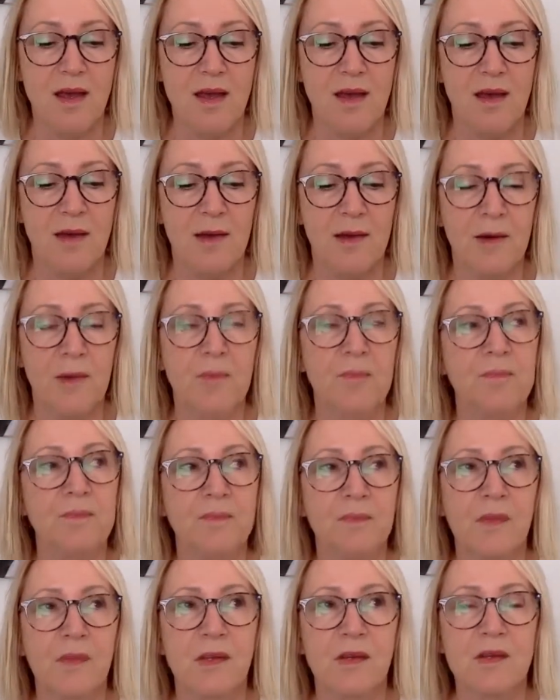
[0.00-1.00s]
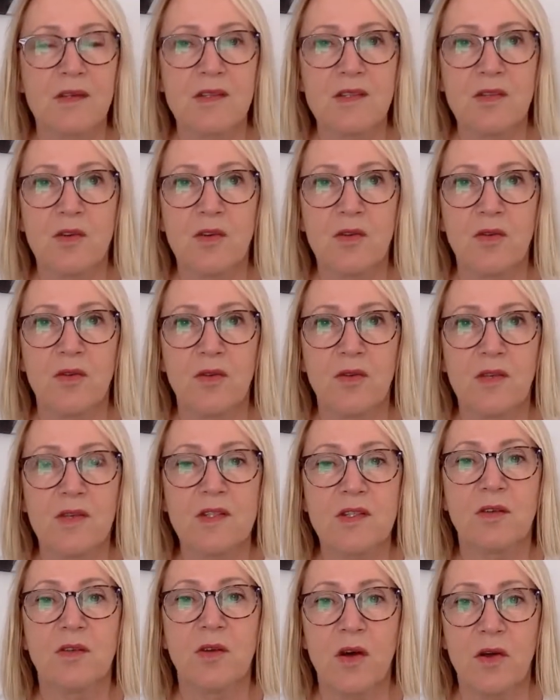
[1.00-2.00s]
Um, so there's
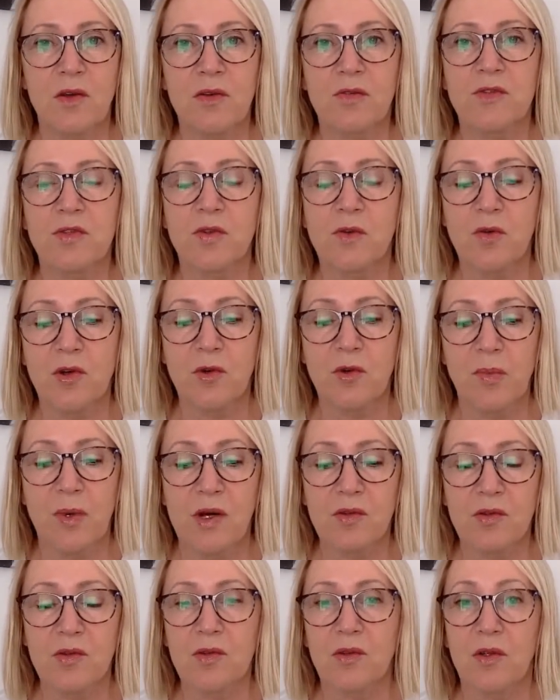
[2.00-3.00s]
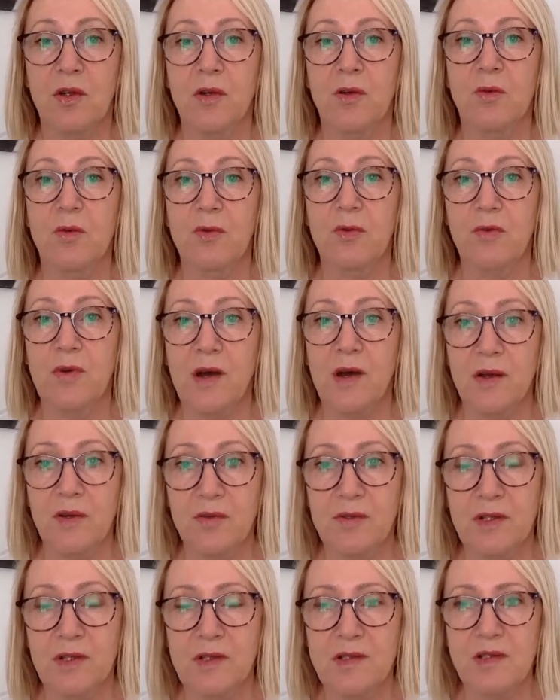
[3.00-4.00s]
a lot of talk about a
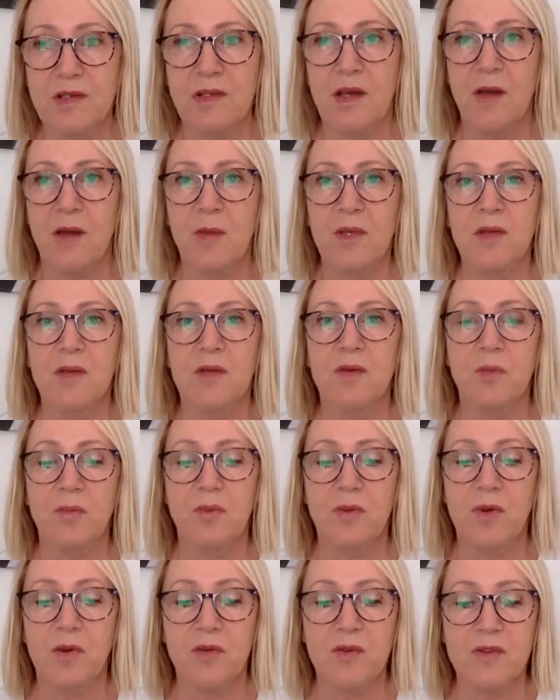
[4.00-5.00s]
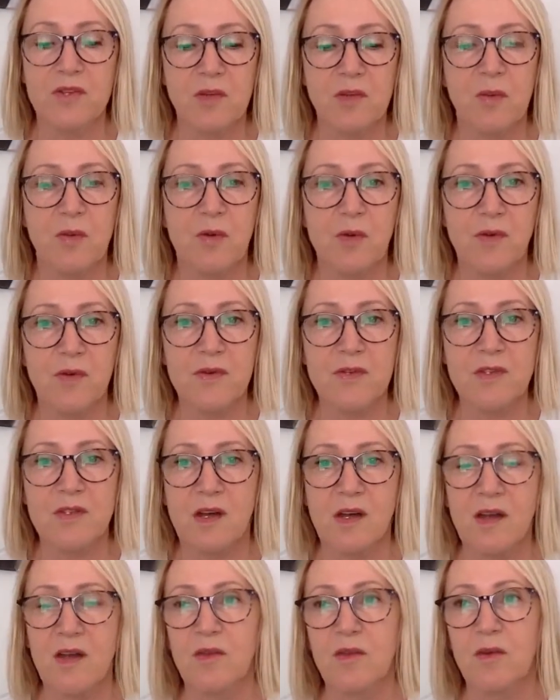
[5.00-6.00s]
revival that's coming. The prophets are
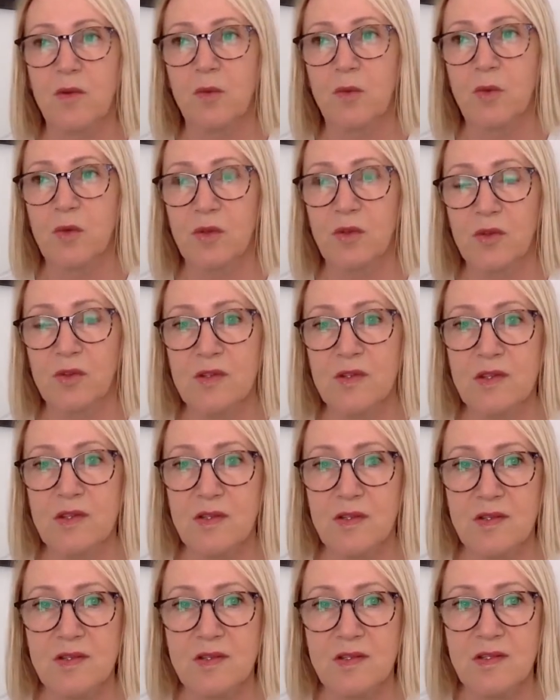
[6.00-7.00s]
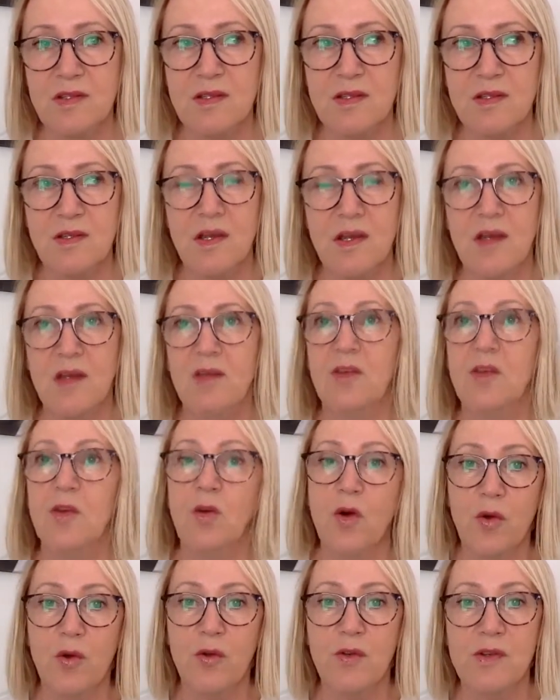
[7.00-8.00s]
prophesying. The world is going to see, the
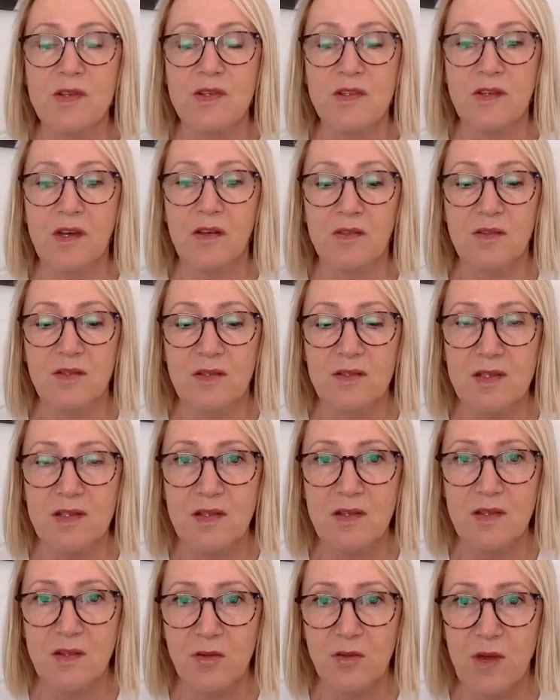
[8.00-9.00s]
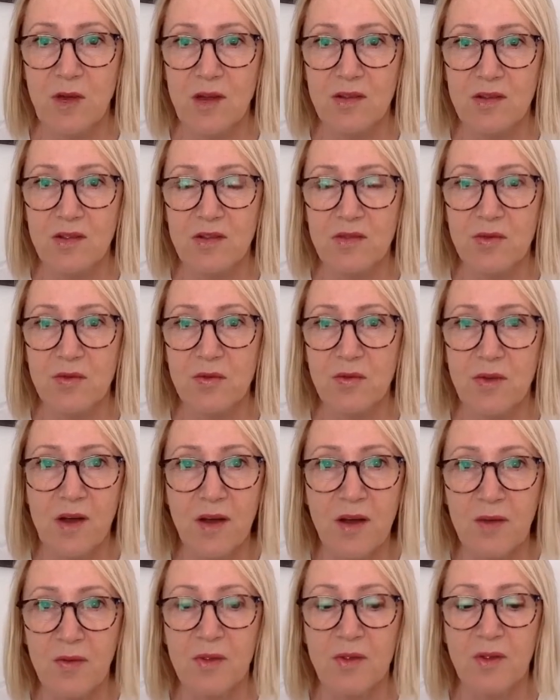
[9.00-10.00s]
earth is going to see the greatest
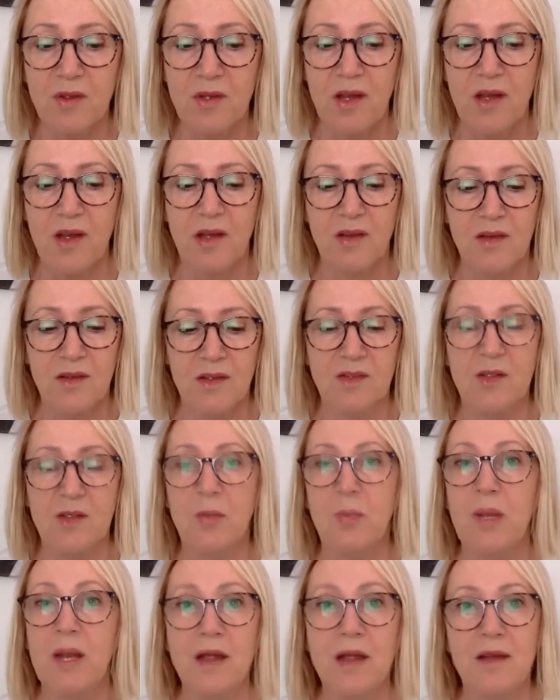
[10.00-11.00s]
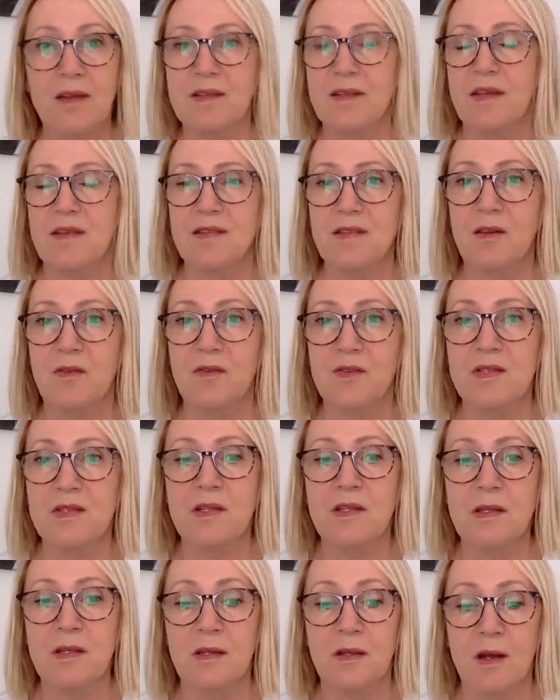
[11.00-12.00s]
revival that the planet has ever
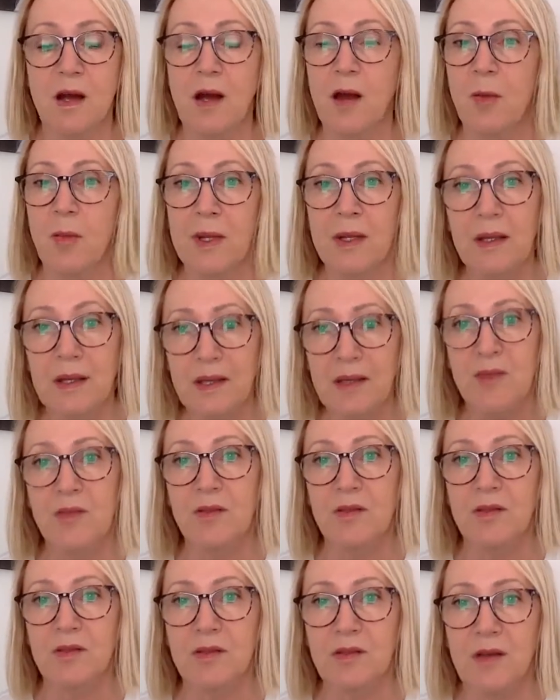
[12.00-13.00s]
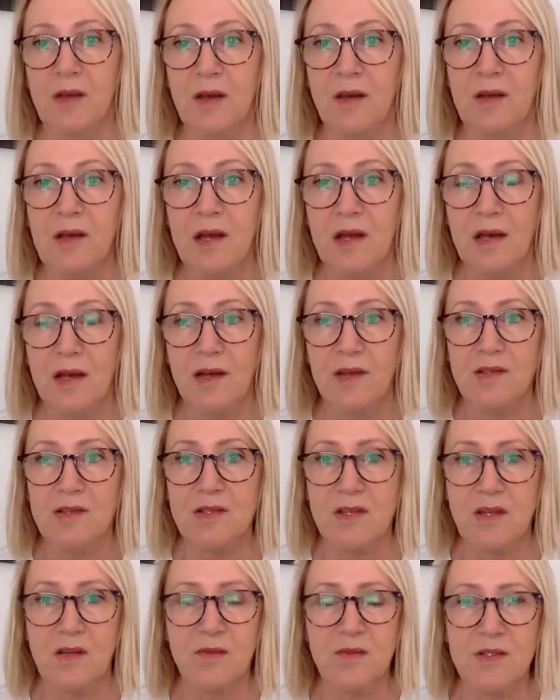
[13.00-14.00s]
seen. And I believe it. I, I
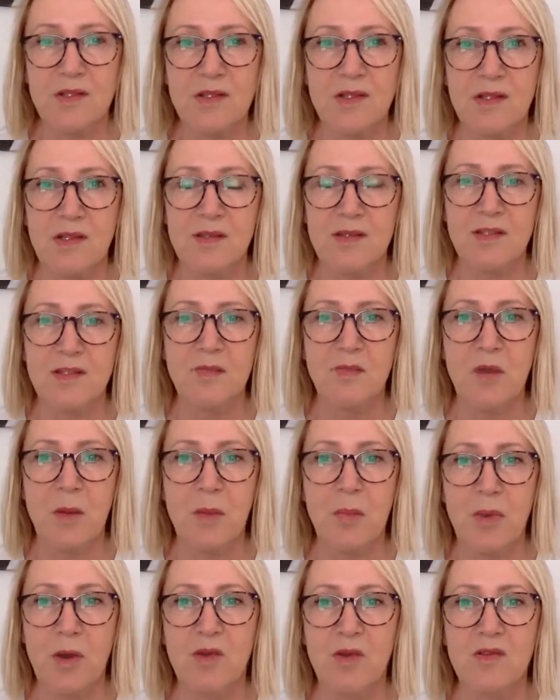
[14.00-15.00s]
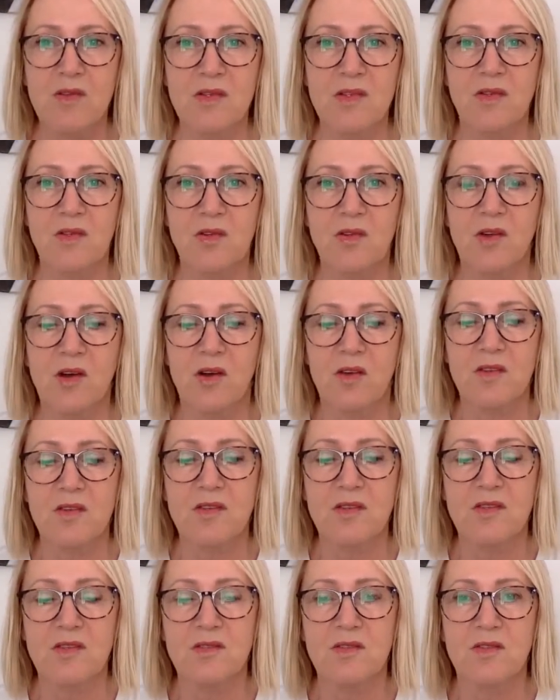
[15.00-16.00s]
just have the sense in my bones that God
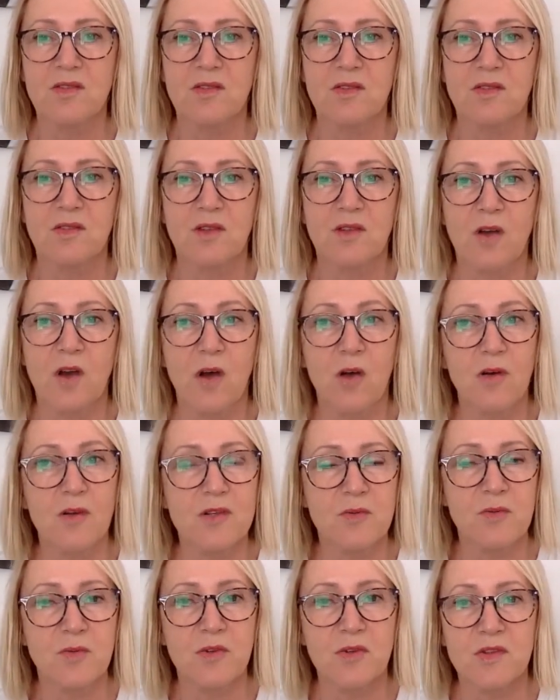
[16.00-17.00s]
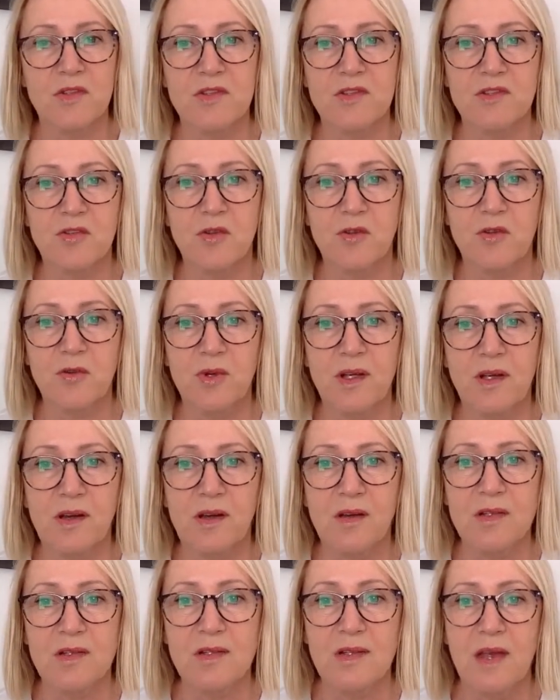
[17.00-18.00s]
is, the Holy Spirit is stirring
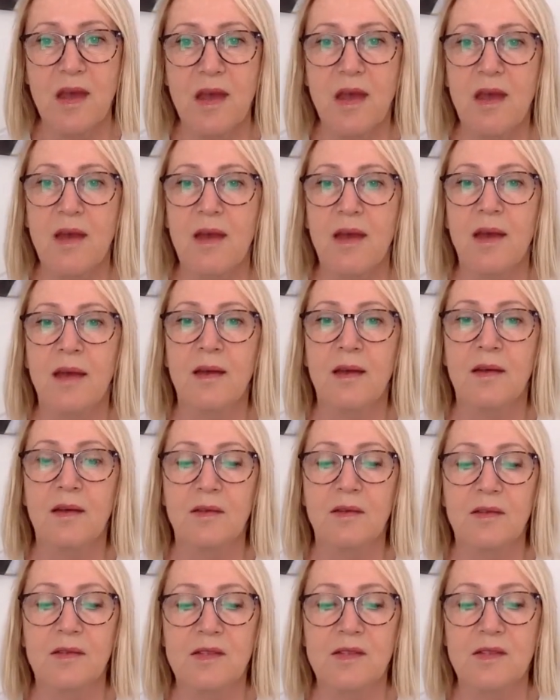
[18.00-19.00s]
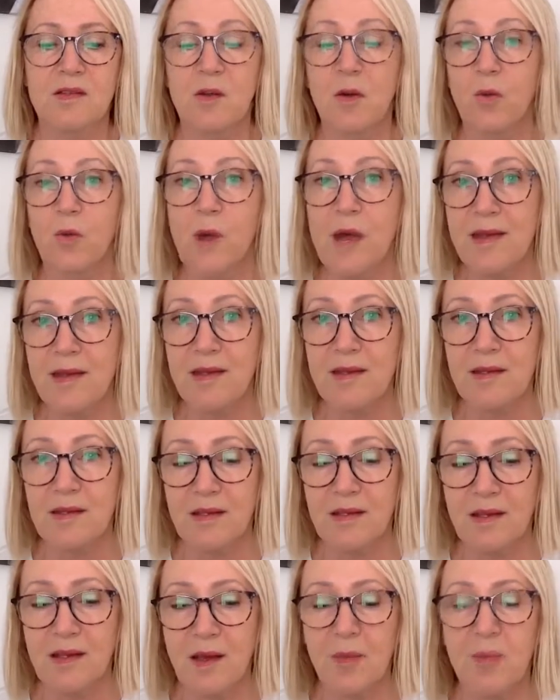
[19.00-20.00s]
us and there's an
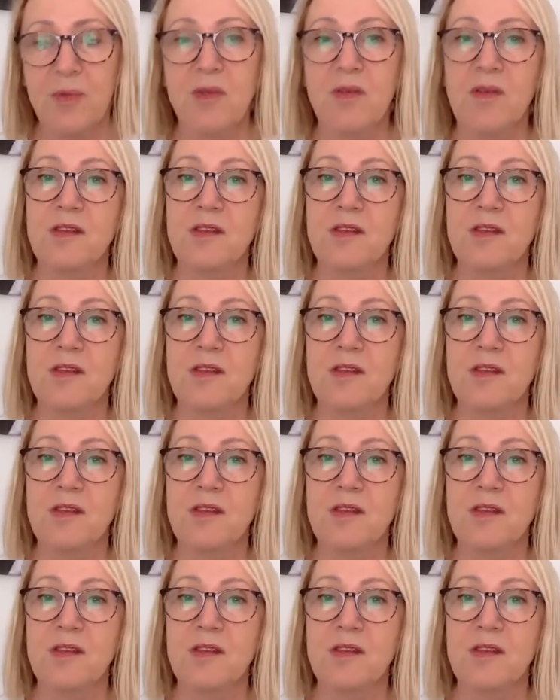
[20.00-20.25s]
awakening happening.